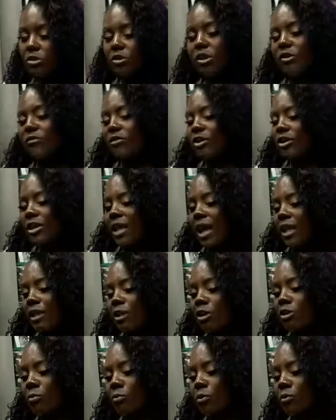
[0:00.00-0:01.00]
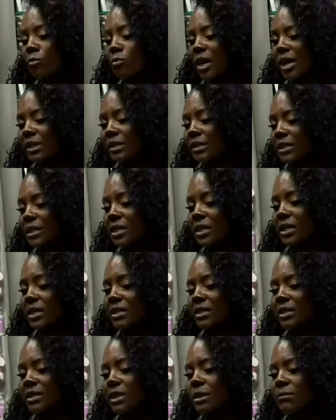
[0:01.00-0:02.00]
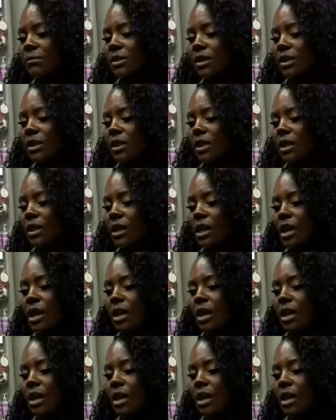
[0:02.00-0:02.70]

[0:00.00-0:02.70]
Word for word: So if you're not low porosity, it's something...